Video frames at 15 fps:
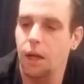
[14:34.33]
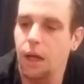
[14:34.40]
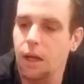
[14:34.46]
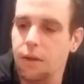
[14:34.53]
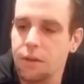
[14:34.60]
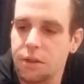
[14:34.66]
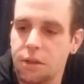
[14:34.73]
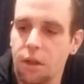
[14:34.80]

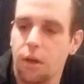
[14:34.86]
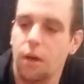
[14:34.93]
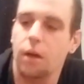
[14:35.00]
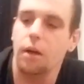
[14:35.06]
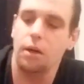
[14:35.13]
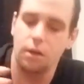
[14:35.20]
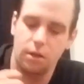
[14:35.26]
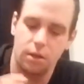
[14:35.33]
And the
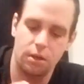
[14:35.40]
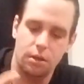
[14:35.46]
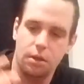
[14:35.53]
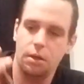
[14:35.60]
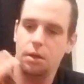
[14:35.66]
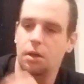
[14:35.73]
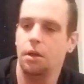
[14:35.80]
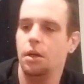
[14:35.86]
star.
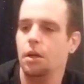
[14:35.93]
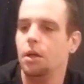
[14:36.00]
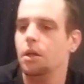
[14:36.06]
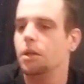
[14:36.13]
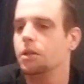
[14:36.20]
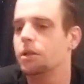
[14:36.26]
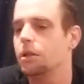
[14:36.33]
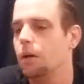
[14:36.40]

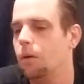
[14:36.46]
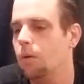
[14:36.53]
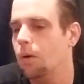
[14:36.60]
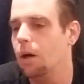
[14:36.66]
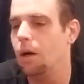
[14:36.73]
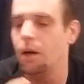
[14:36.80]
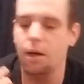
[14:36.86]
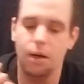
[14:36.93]

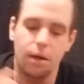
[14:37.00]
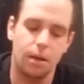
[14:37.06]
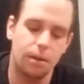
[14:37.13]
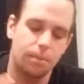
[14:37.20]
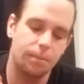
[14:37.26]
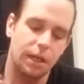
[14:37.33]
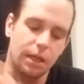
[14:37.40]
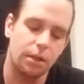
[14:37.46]
So,
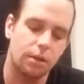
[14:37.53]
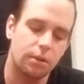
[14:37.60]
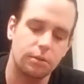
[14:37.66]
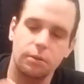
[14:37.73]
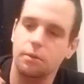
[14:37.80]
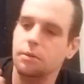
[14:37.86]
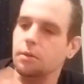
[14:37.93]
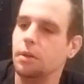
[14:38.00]
um, hang on.
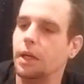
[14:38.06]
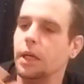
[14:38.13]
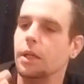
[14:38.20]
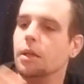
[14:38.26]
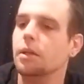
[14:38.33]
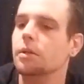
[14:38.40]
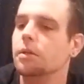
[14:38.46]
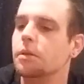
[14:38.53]
Hang
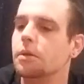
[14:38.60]
on.